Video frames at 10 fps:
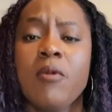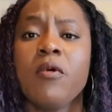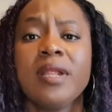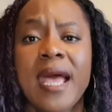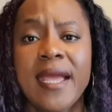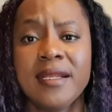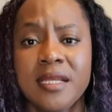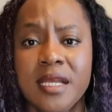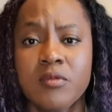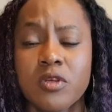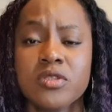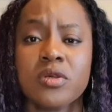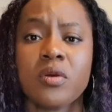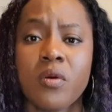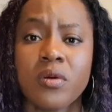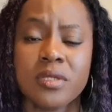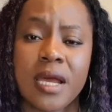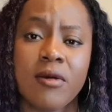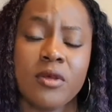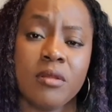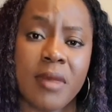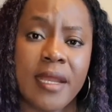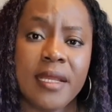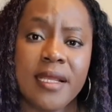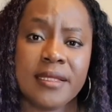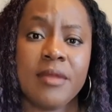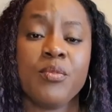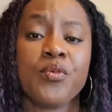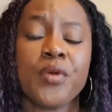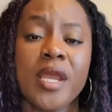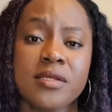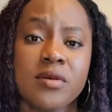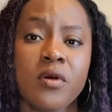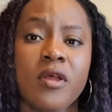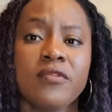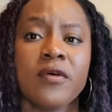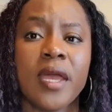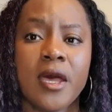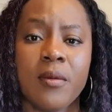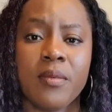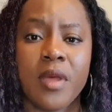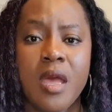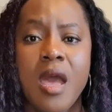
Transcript: And what I did was to go down on my knees and pray to God for help.